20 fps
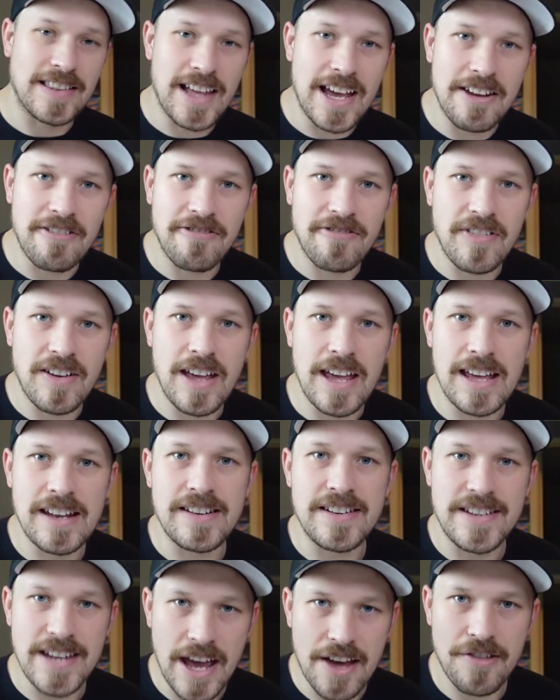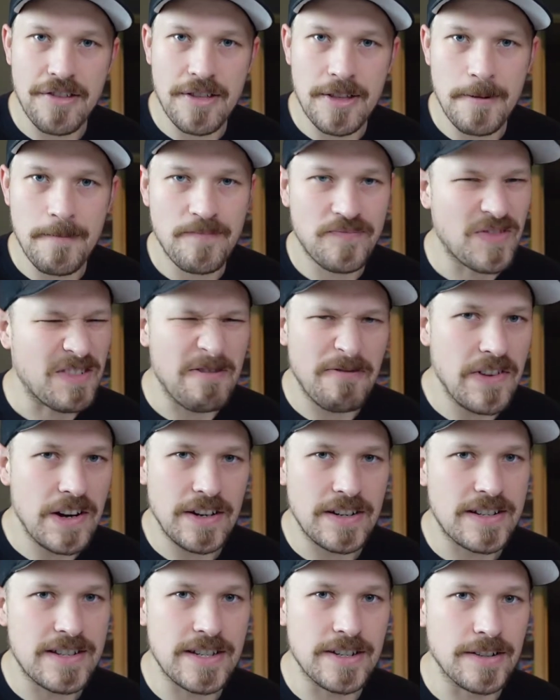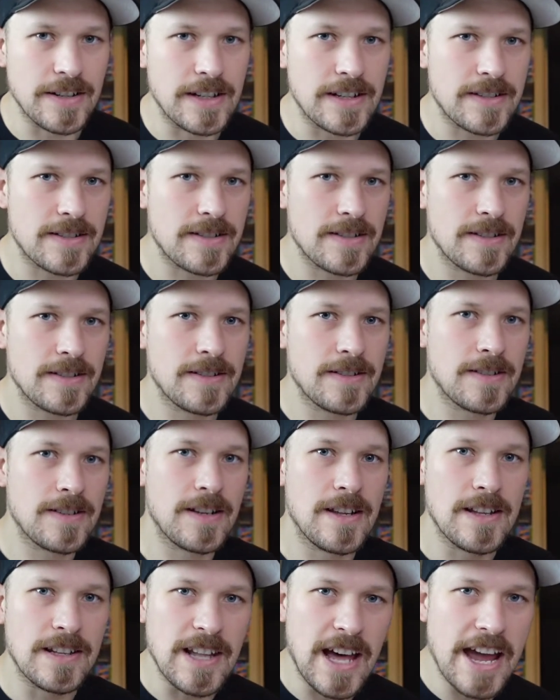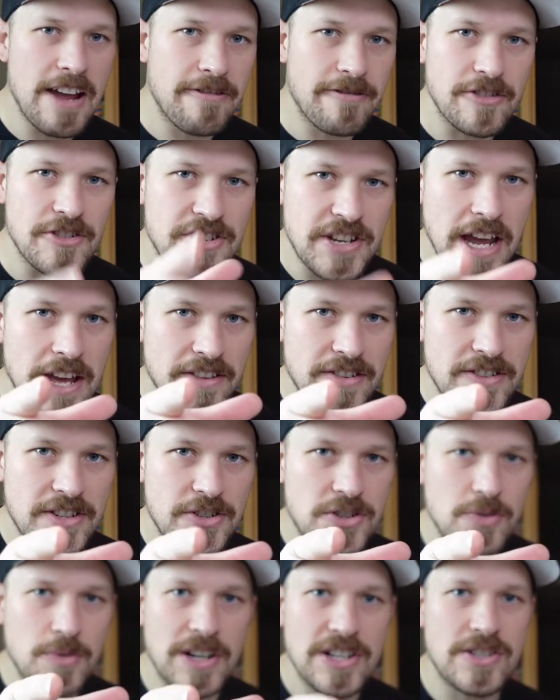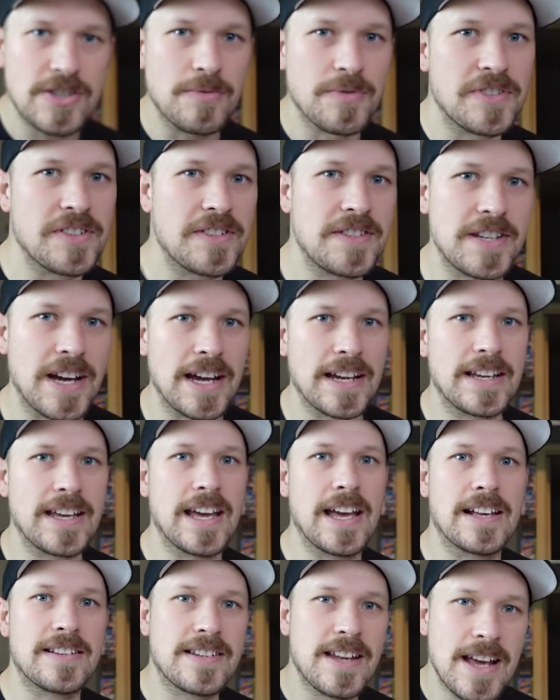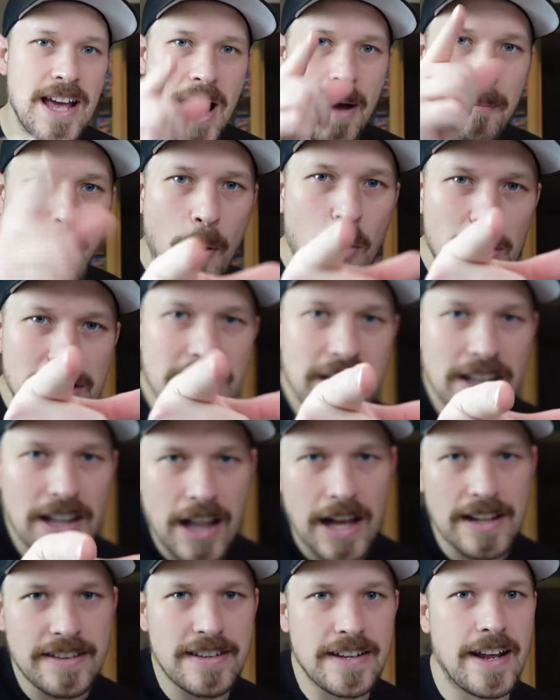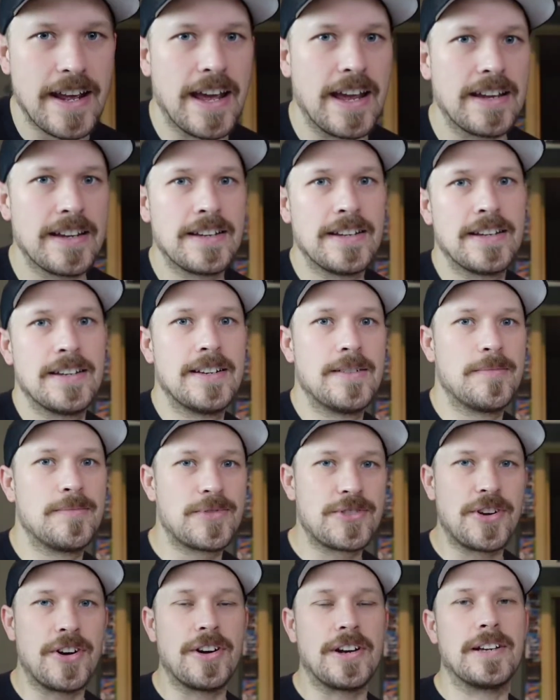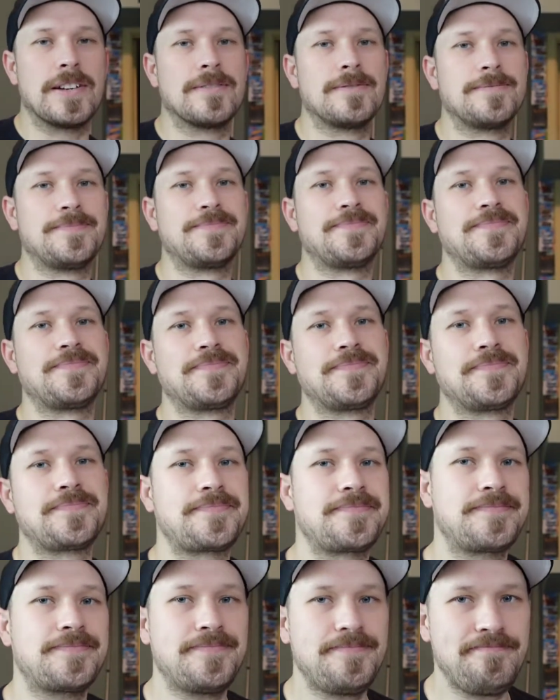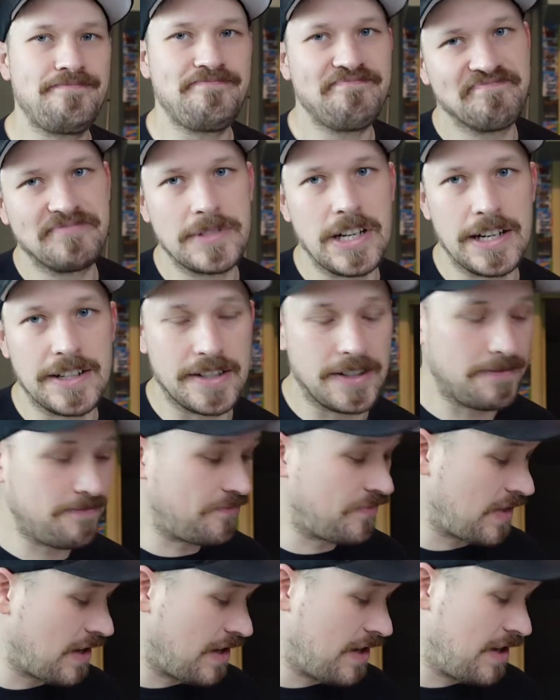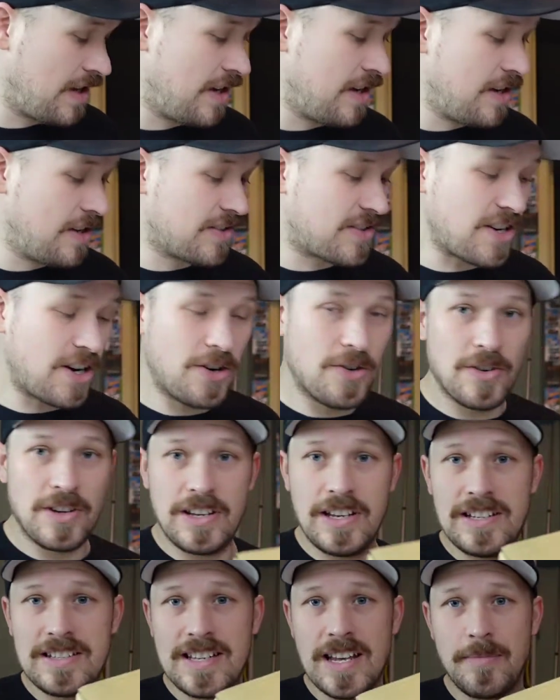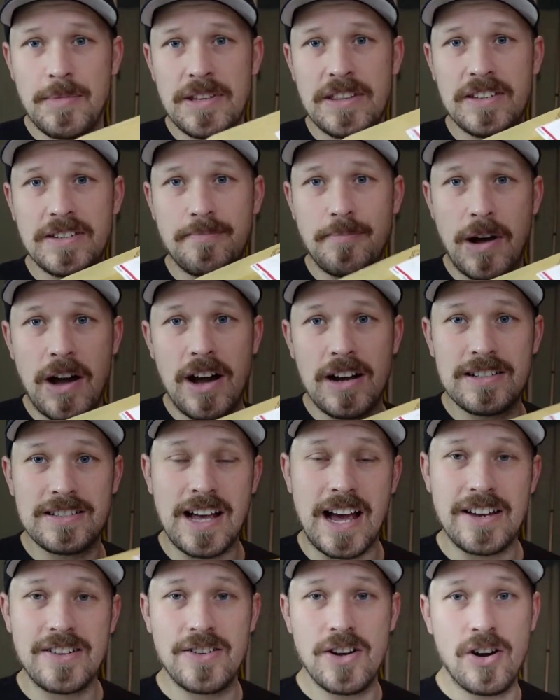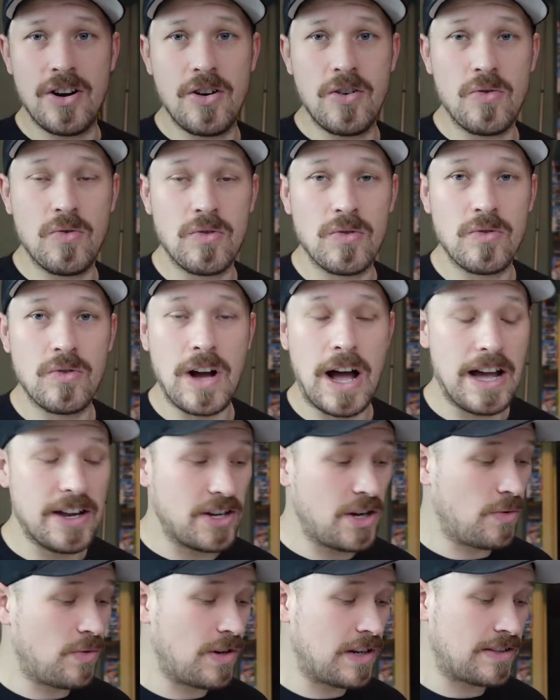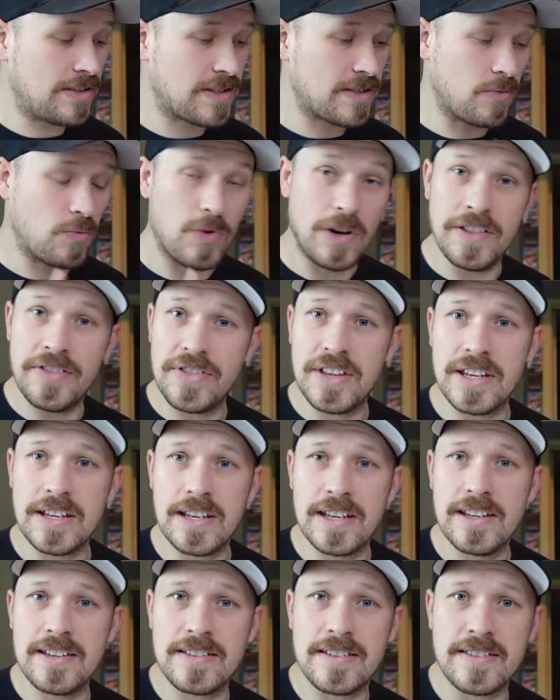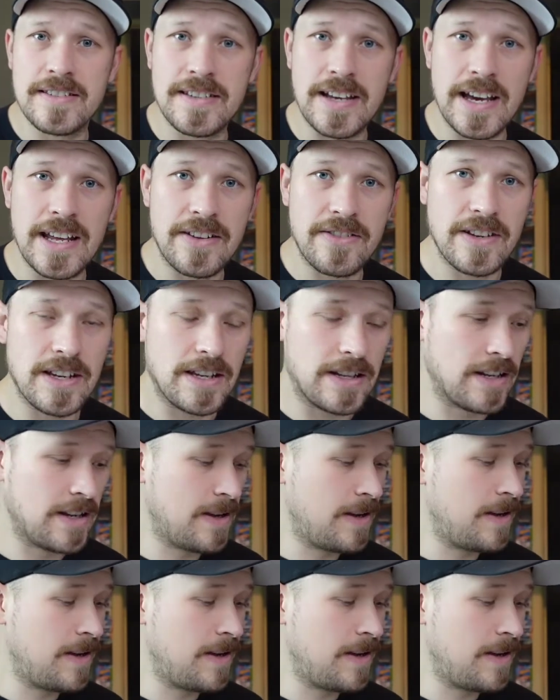Life and Death. Very serious life or death situation with this diecast. I'm pointing a lot today. Sorry. Kinda. So he sent me this box. I know what one thing is inside of it.